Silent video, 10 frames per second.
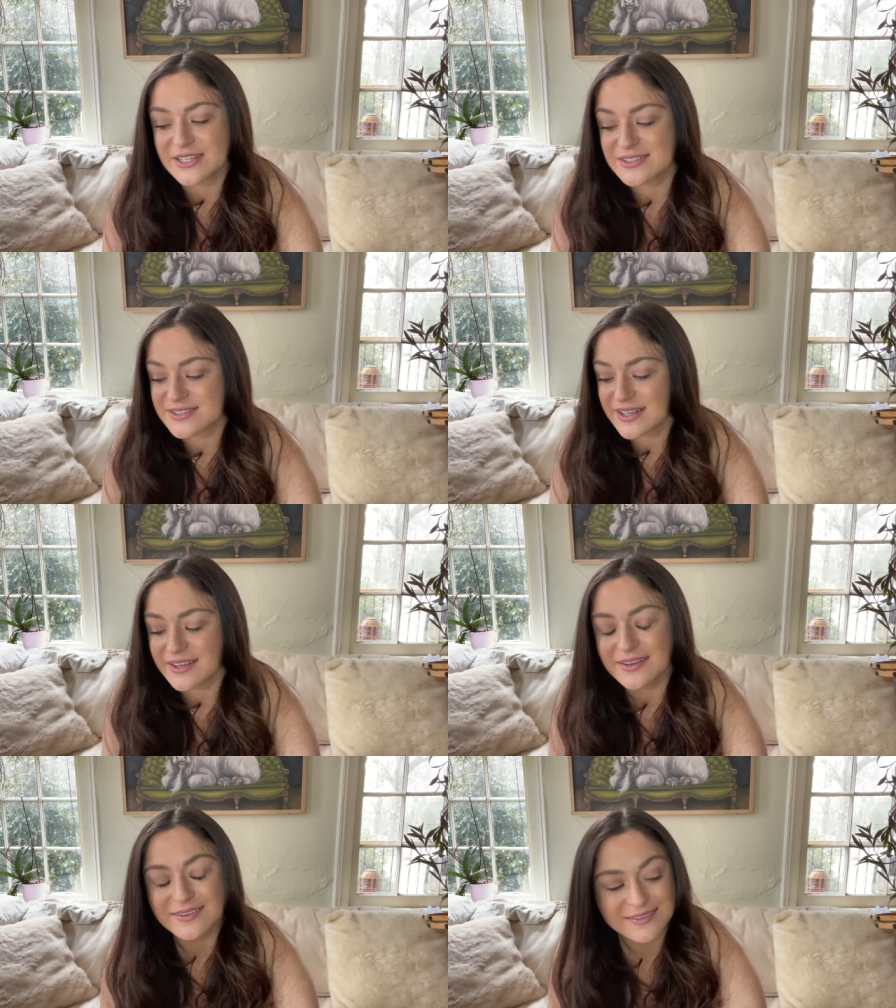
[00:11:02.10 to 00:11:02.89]
takes a
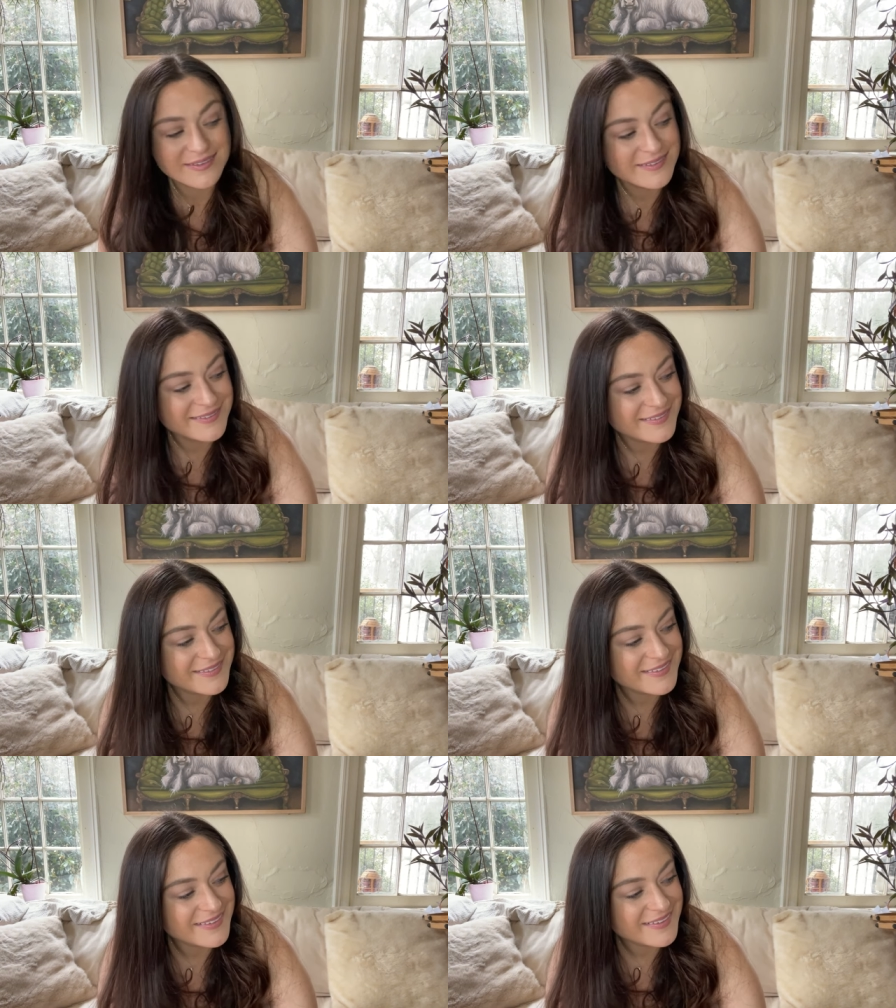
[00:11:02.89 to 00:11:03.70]
second.
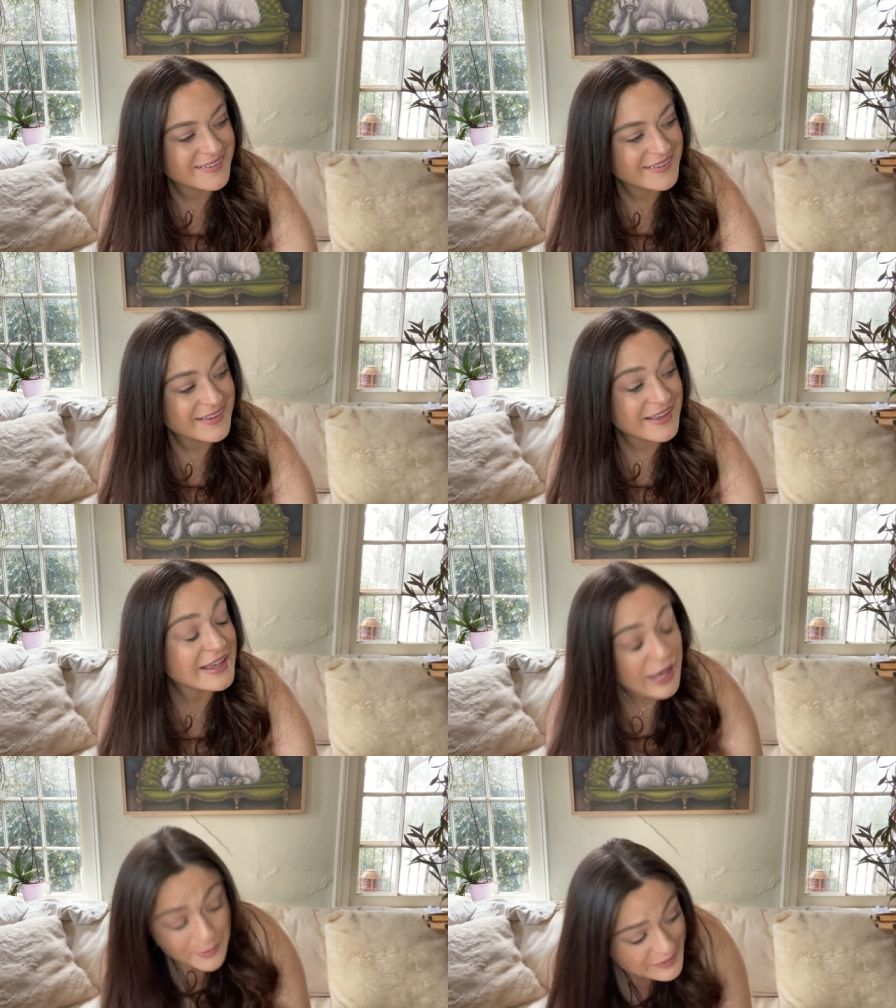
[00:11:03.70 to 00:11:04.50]

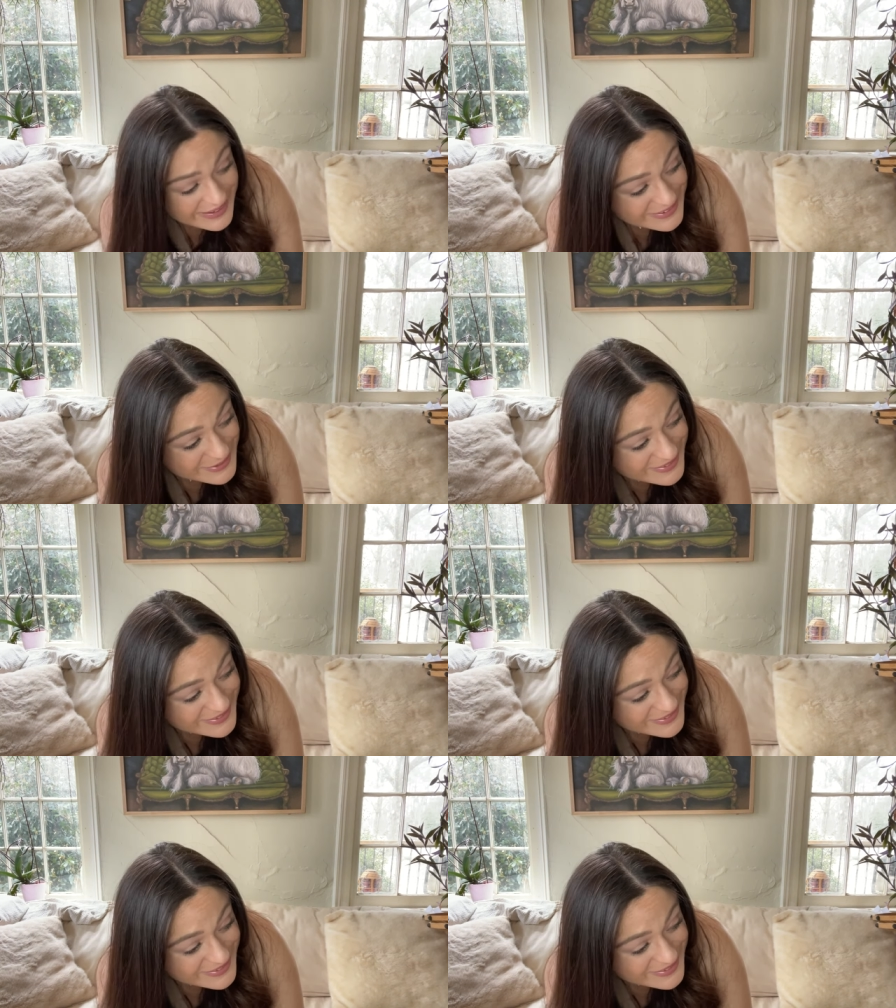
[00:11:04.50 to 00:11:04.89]
Come on.